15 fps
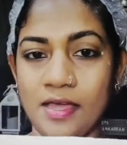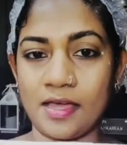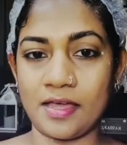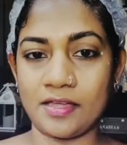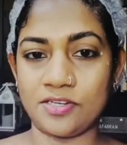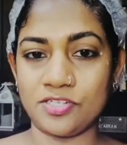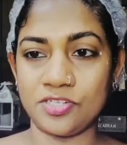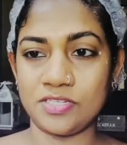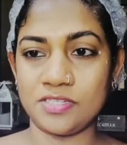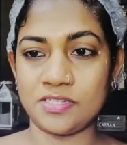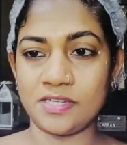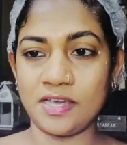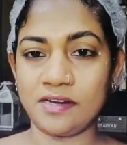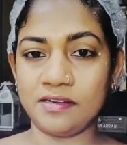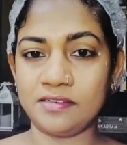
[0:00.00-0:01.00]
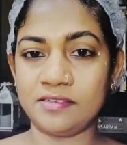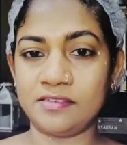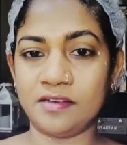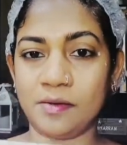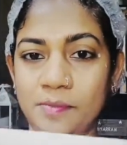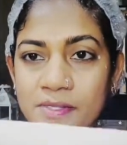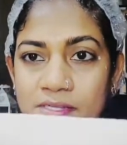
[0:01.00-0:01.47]
and just kind of
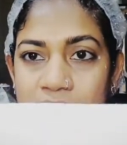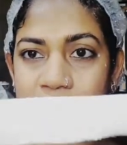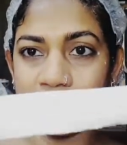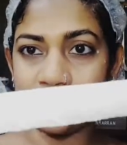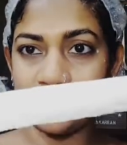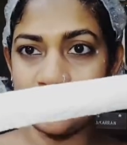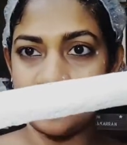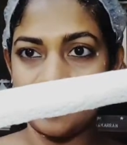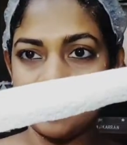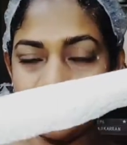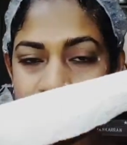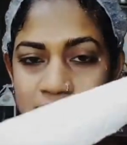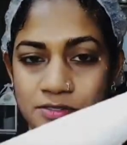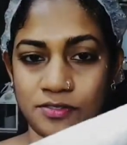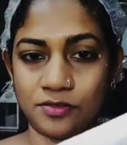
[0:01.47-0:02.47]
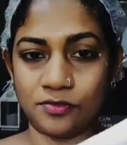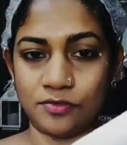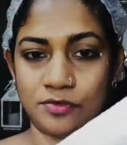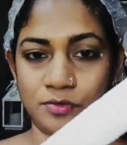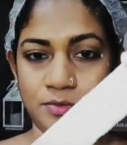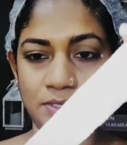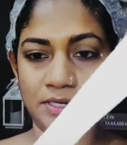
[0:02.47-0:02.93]
double it like this. You
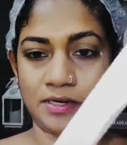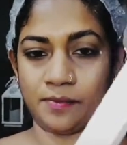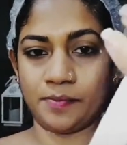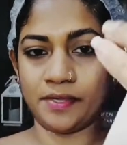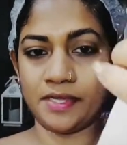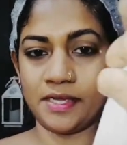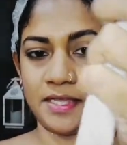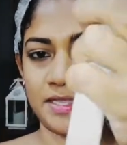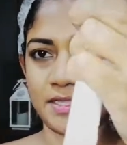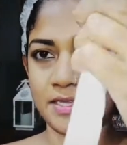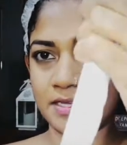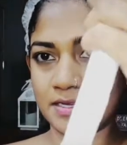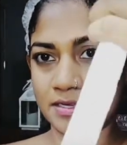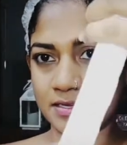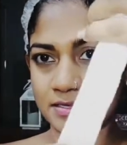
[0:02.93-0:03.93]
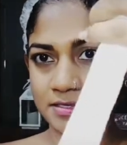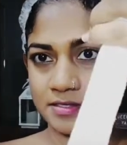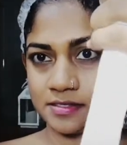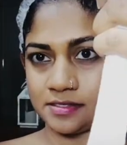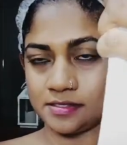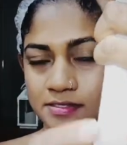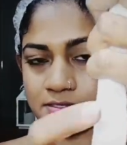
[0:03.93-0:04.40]
can roll it up like
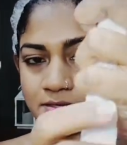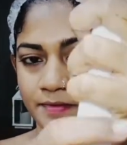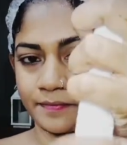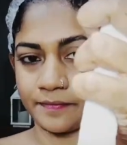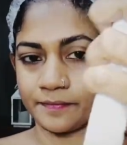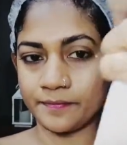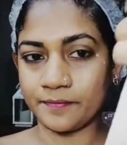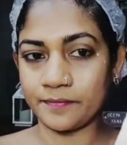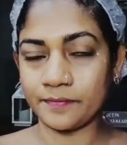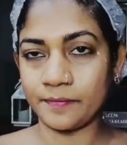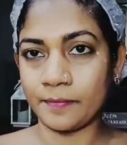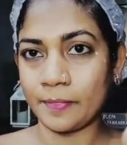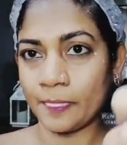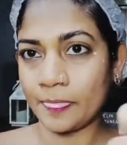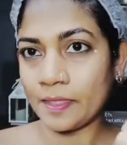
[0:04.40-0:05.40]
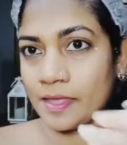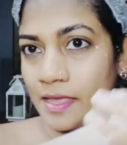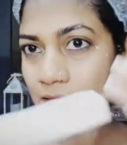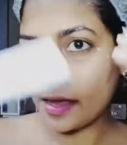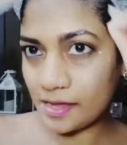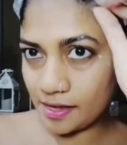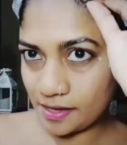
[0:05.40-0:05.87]
this.
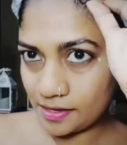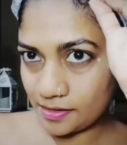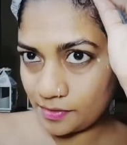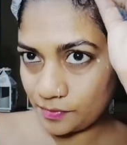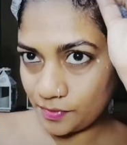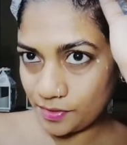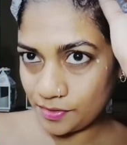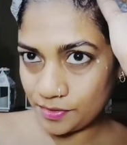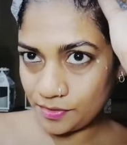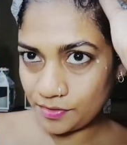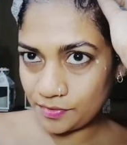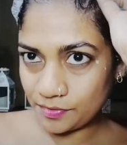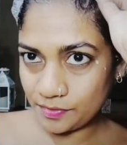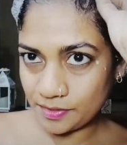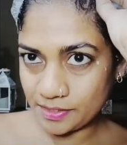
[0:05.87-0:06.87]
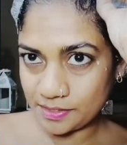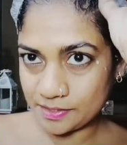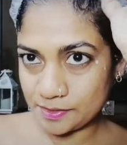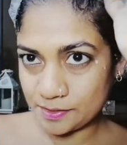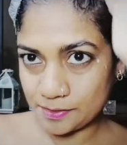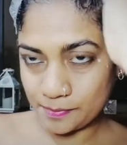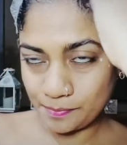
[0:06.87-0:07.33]
And what you can do
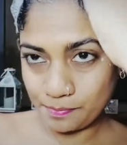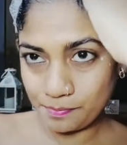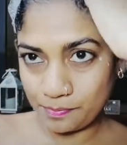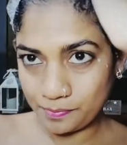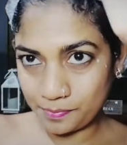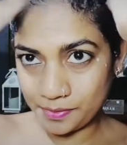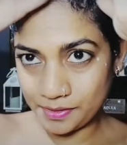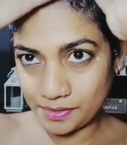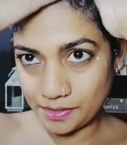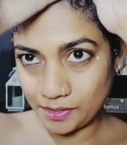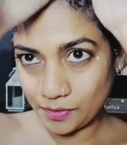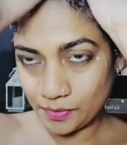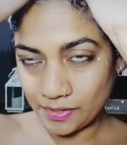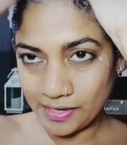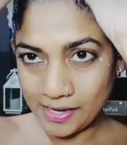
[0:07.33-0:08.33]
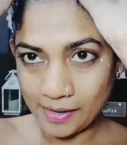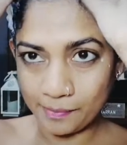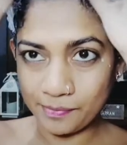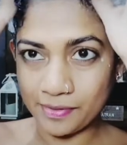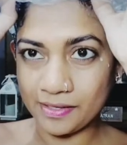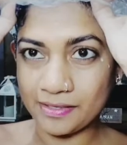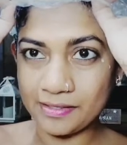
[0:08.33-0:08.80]
is pull your cap
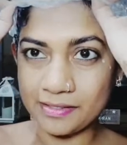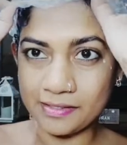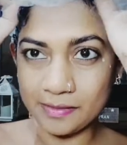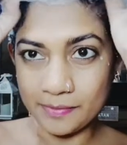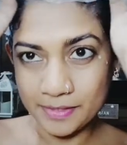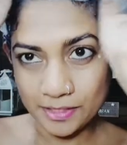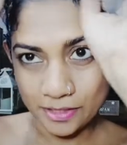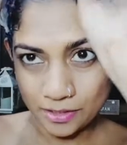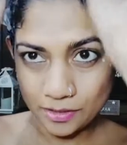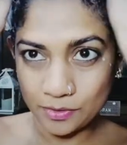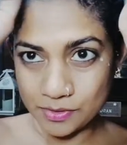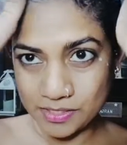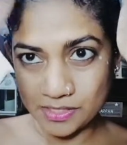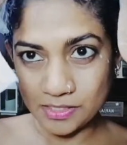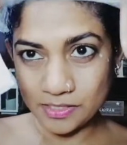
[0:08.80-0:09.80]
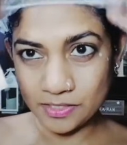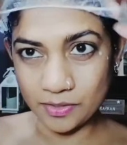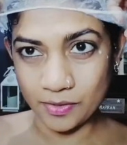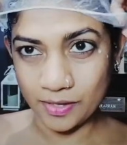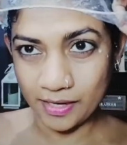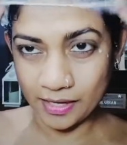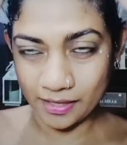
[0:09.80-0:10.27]
a little bit closer to
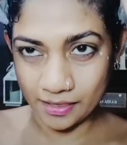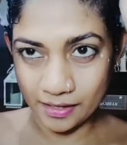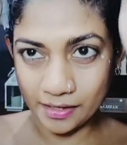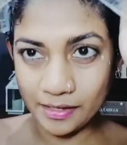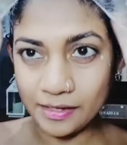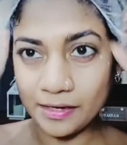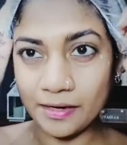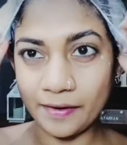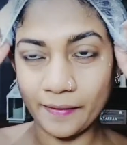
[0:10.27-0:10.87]
your hairline